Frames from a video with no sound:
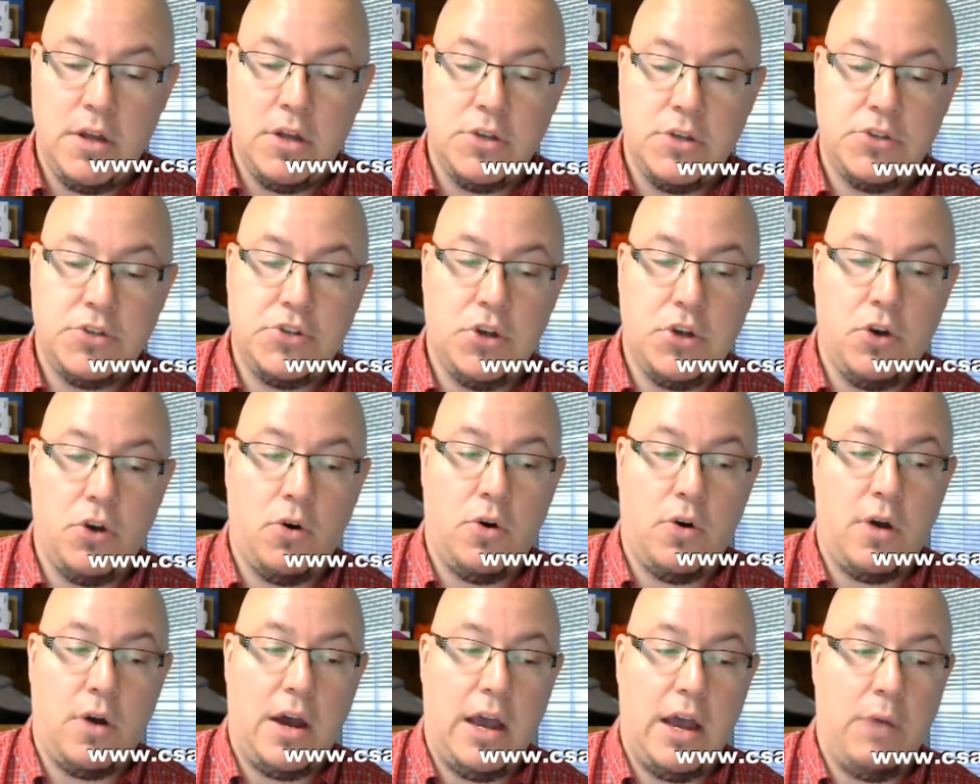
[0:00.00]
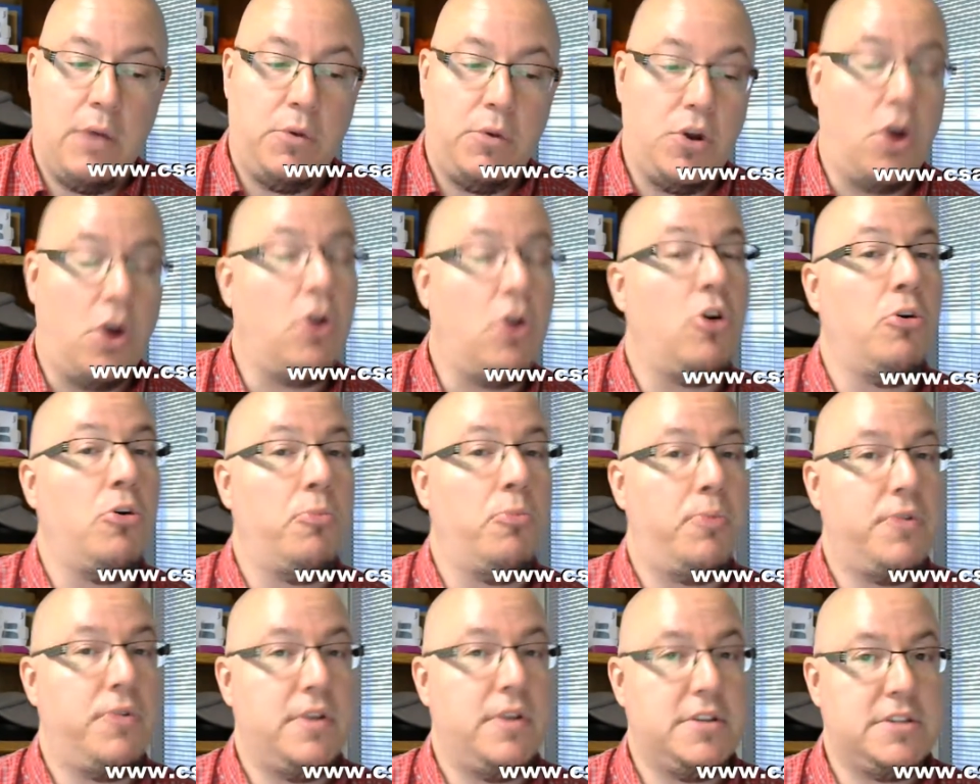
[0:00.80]
So I would
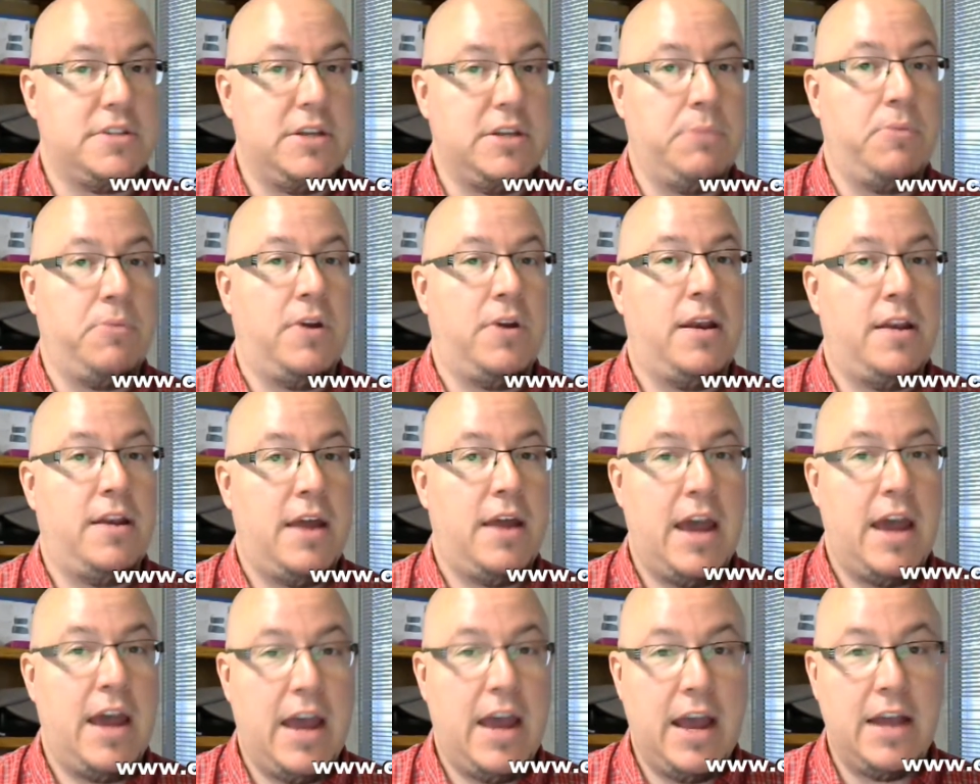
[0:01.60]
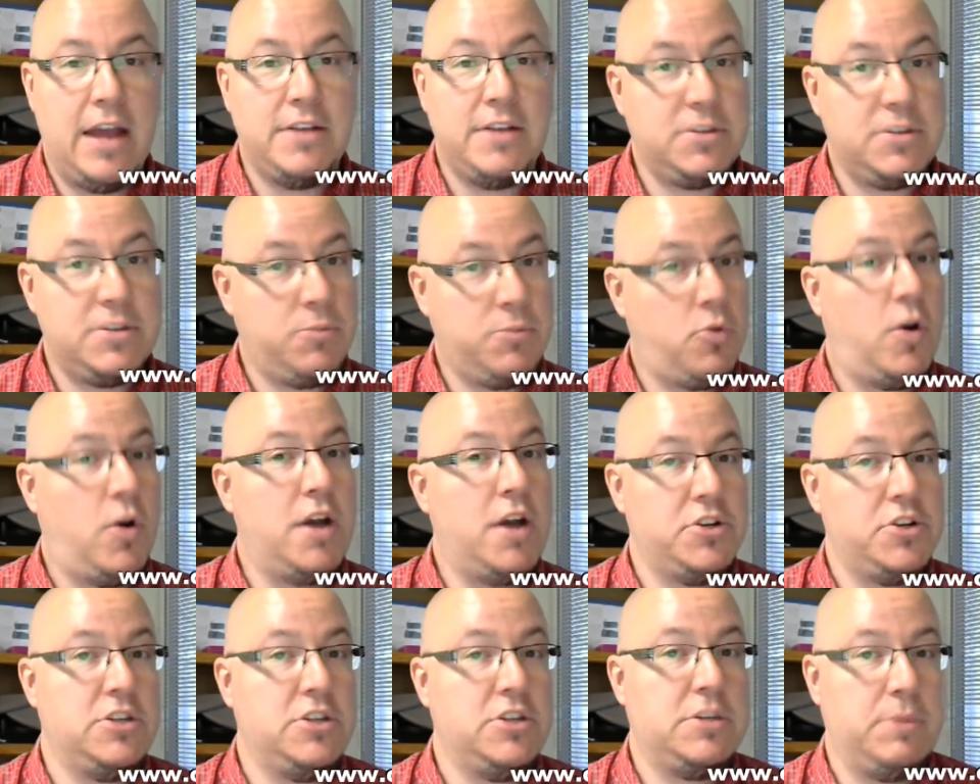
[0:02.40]
hope that someone has some
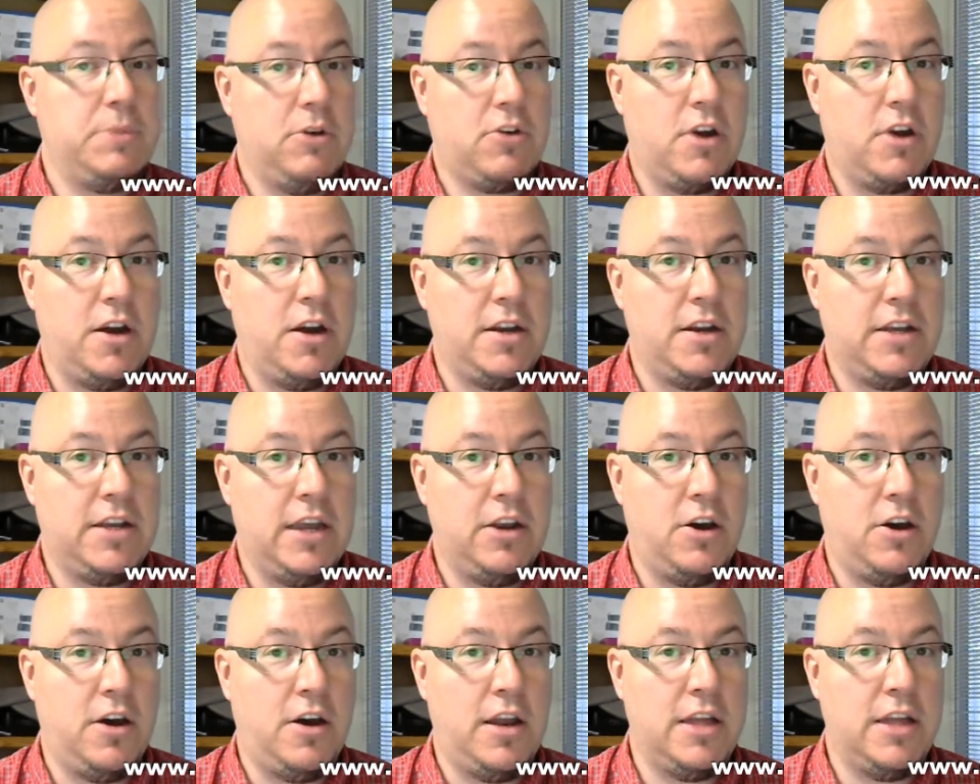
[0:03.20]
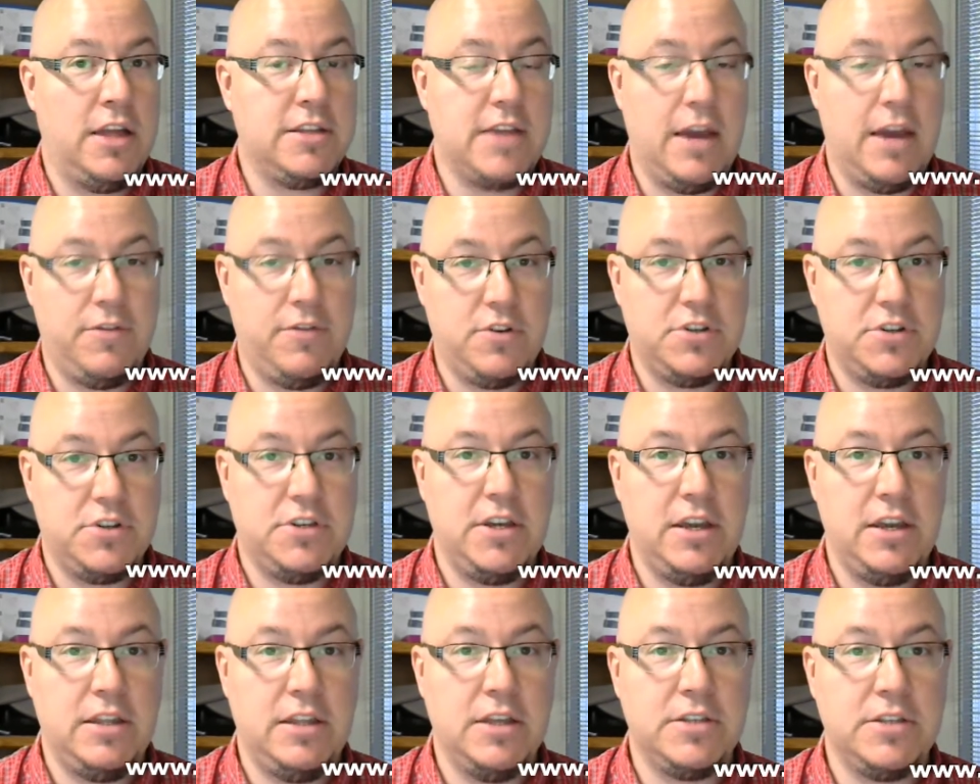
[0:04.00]
questions about content audits after
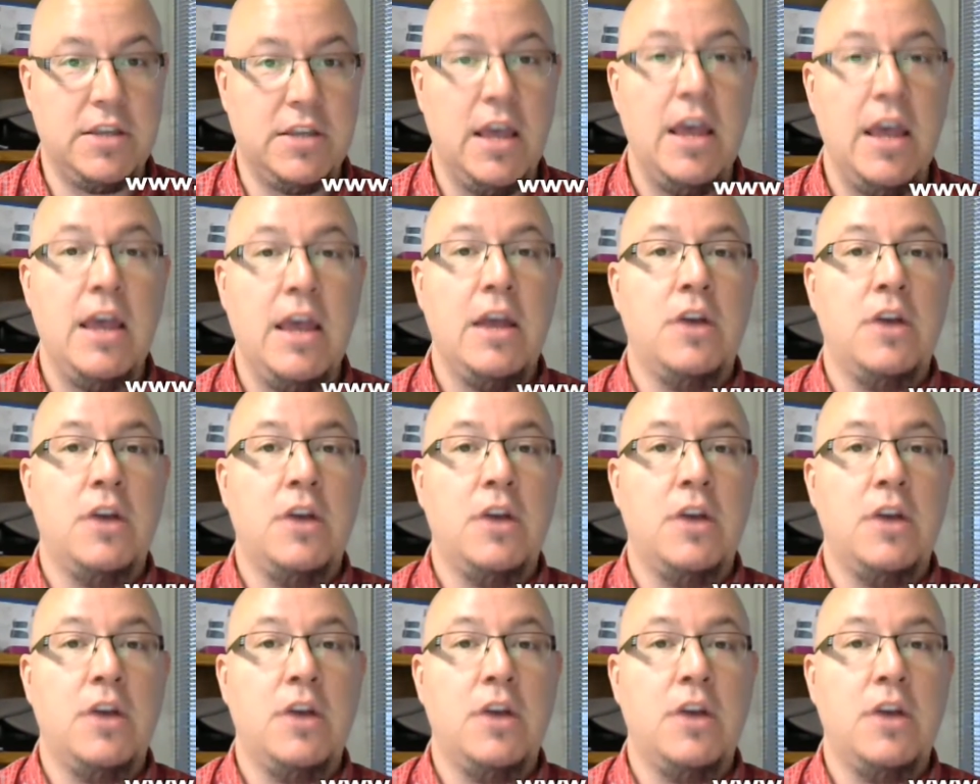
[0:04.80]
seeing this.